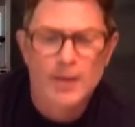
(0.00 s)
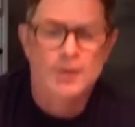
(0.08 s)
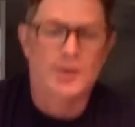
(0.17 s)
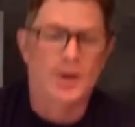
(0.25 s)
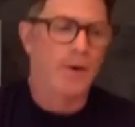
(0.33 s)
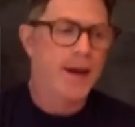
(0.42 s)

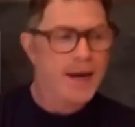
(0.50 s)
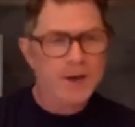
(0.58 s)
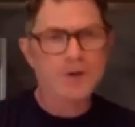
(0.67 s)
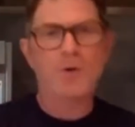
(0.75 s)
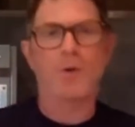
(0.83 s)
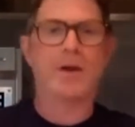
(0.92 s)
So
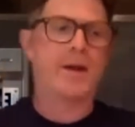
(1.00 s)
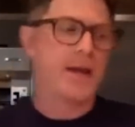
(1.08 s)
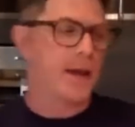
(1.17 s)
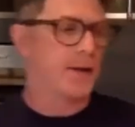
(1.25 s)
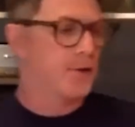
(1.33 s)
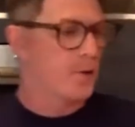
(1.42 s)
here's what we
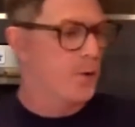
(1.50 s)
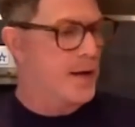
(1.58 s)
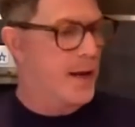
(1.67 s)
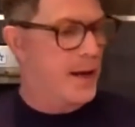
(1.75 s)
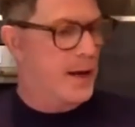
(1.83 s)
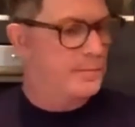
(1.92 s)
need. So we
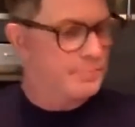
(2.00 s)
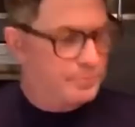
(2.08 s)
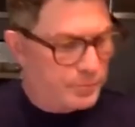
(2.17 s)
need,